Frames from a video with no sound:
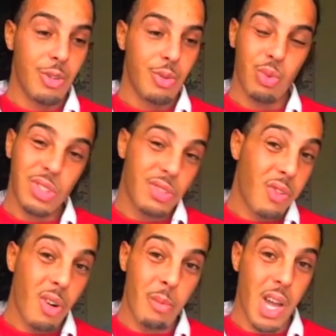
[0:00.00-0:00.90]
will just
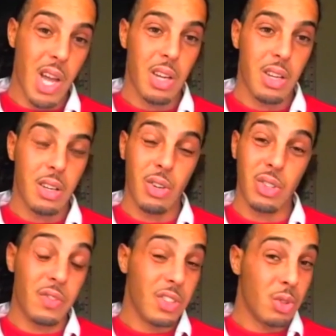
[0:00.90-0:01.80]
fall back. Because
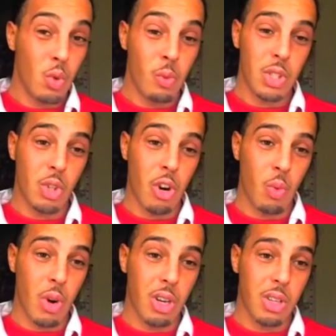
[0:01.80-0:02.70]
if it's too much hard
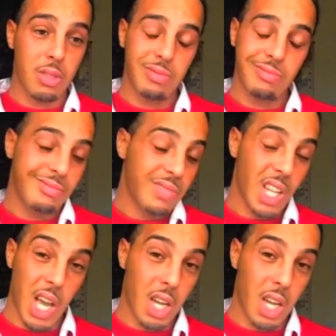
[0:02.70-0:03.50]
work, nah.